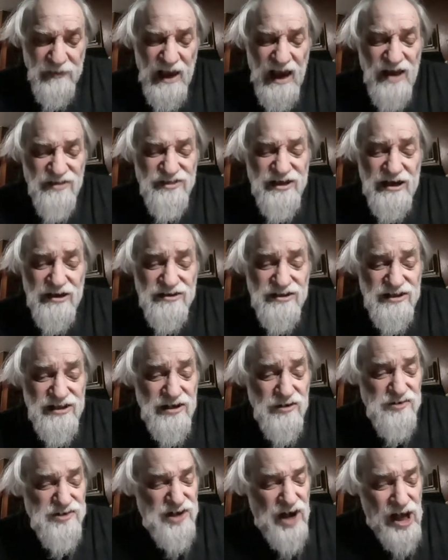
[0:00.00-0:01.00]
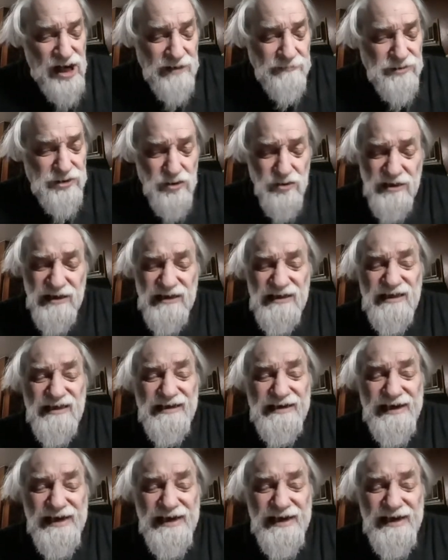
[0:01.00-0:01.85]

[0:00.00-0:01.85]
and that their solemn duty to the